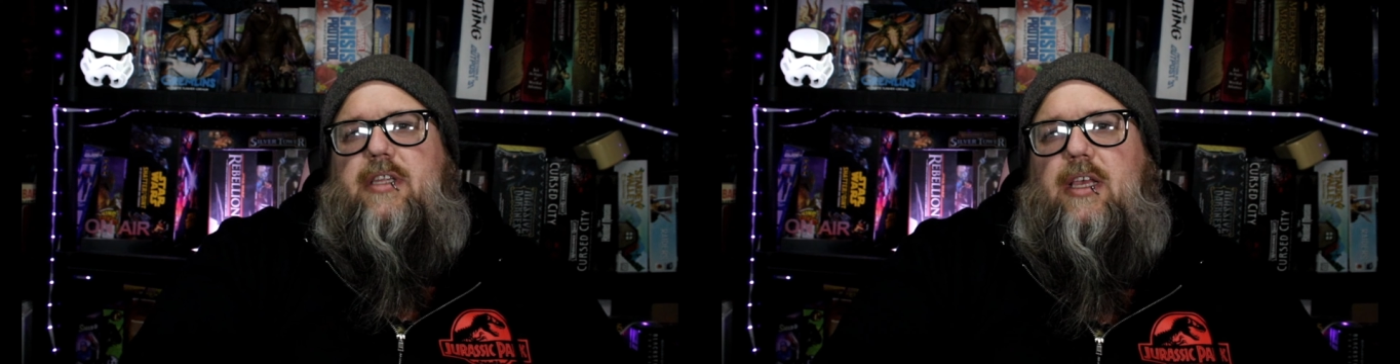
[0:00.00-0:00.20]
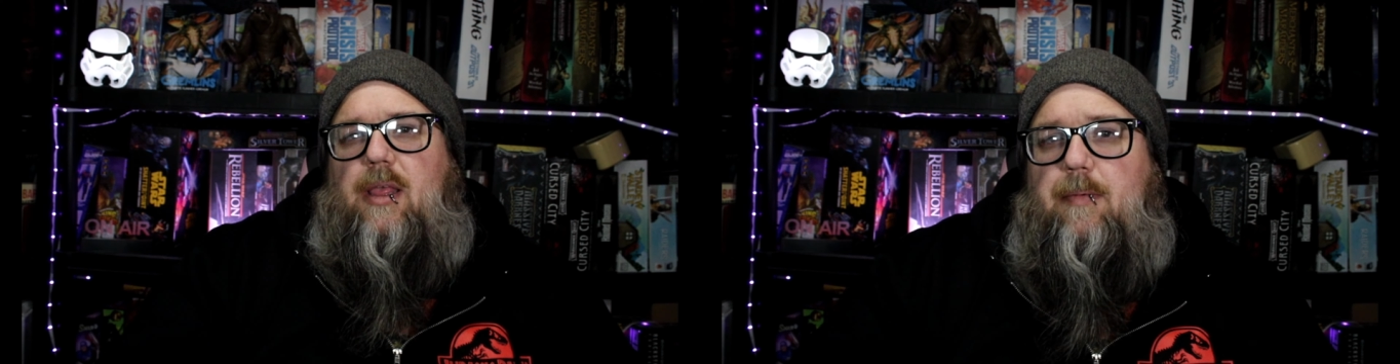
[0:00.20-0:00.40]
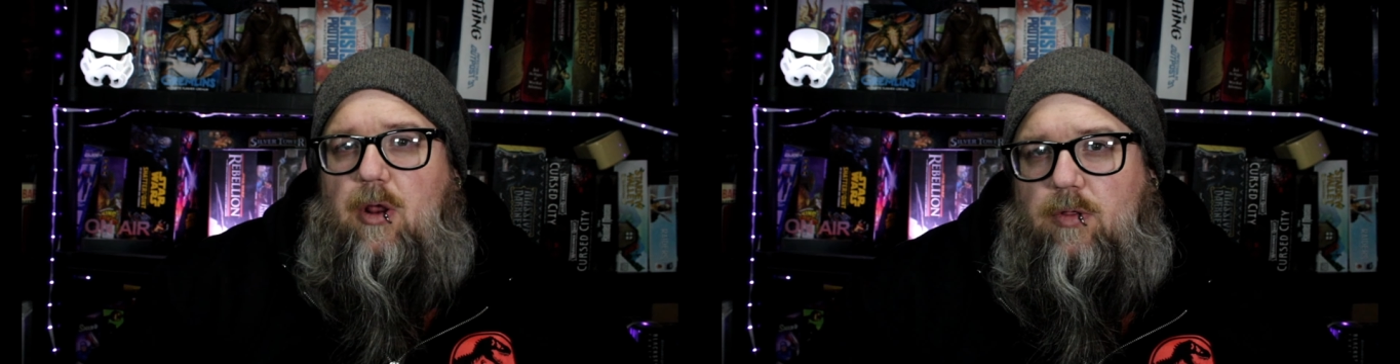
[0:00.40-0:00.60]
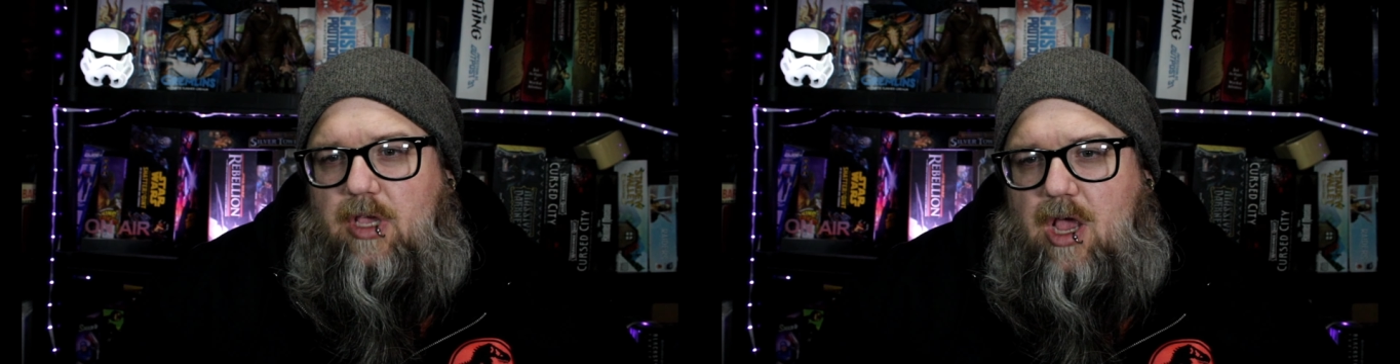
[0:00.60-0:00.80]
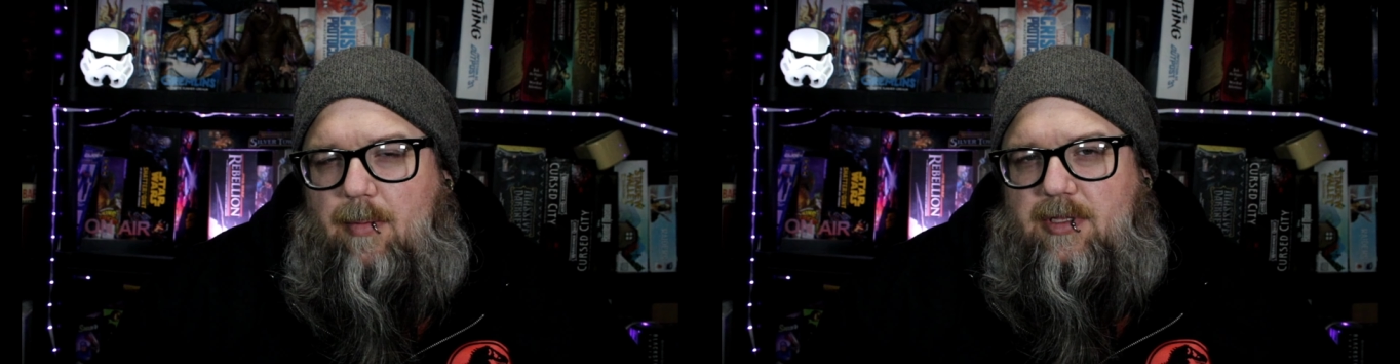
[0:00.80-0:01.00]
Let me know in the
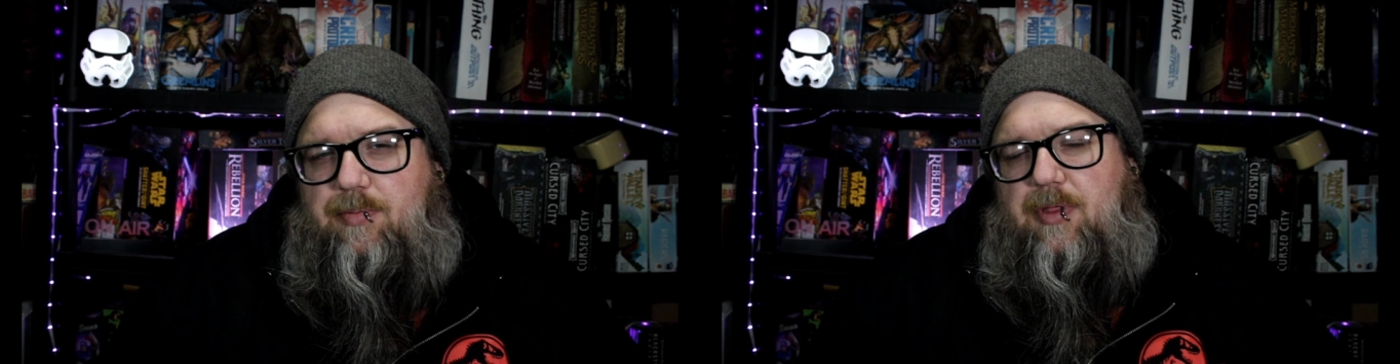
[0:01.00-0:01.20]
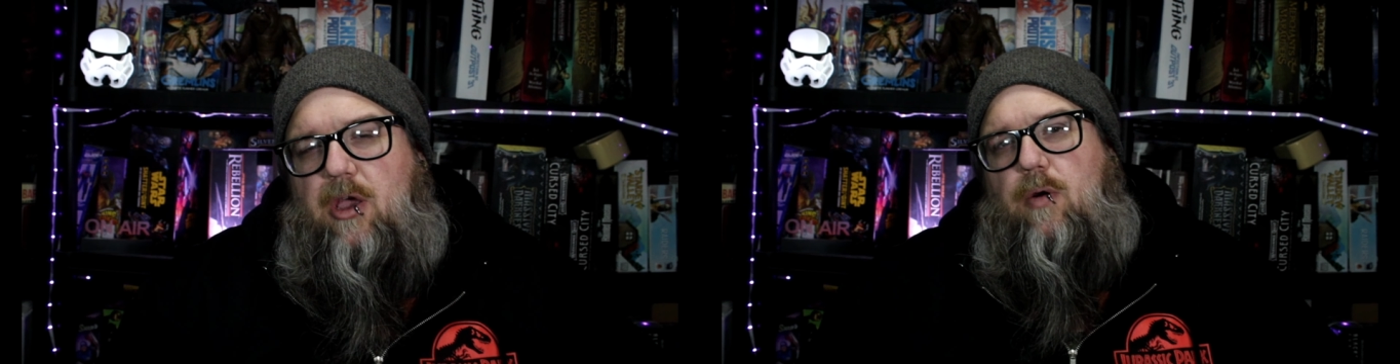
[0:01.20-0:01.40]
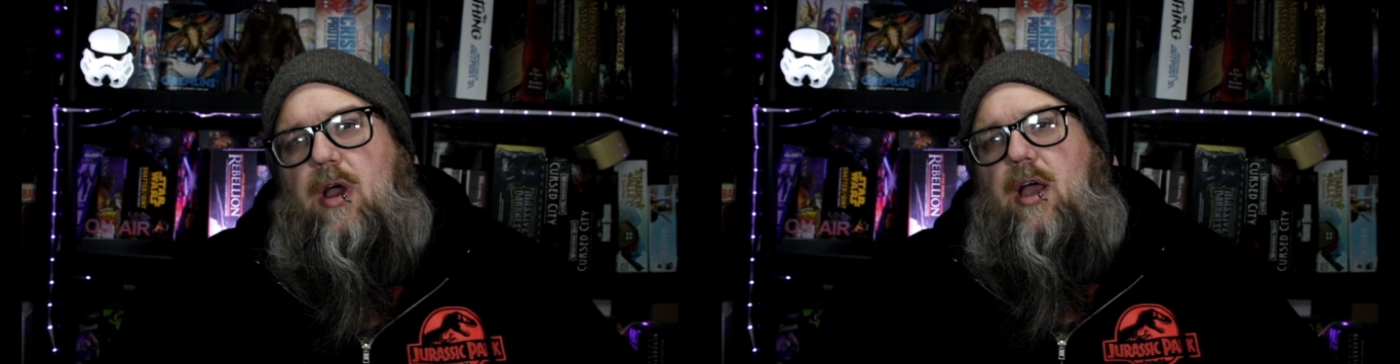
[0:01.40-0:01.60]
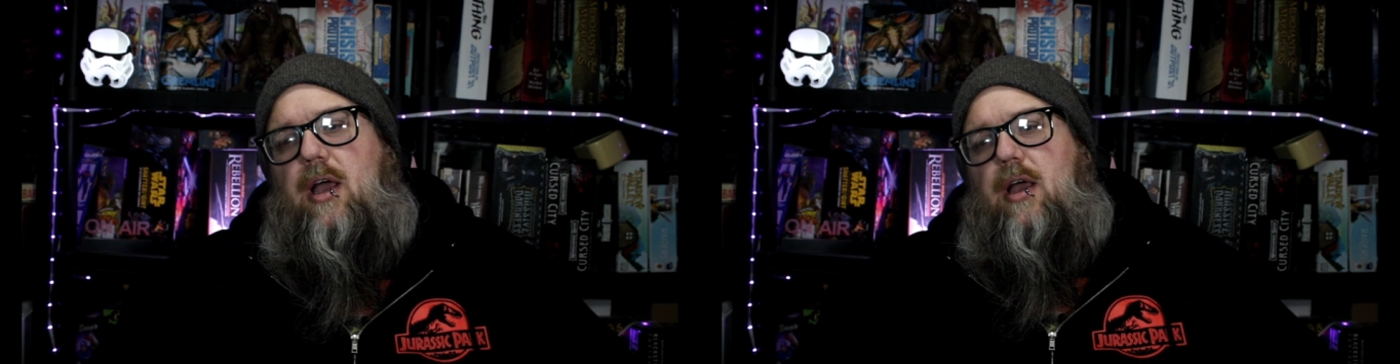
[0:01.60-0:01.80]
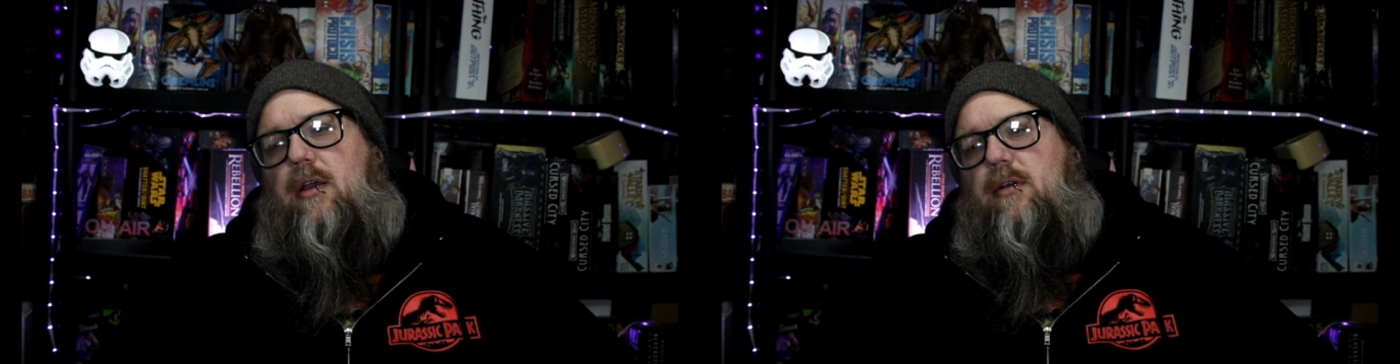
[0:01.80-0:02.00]
comments
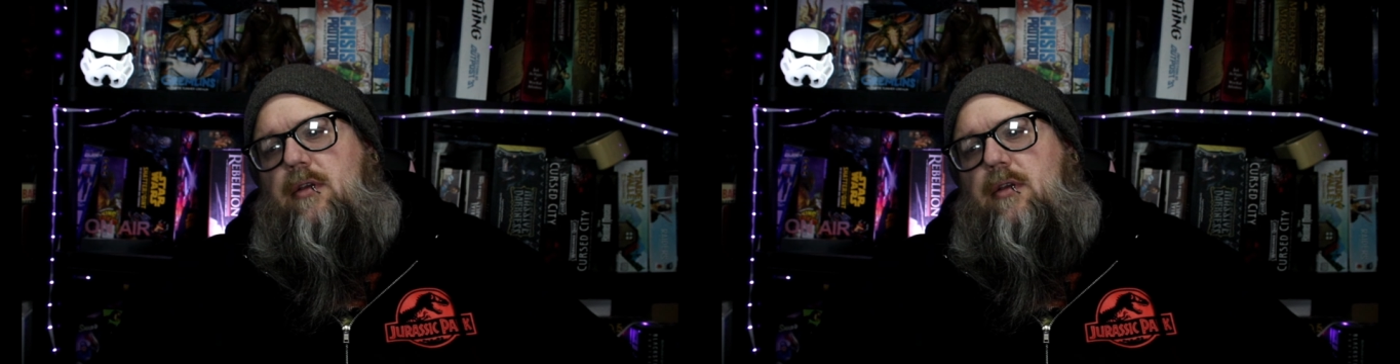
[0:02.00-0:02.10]
below.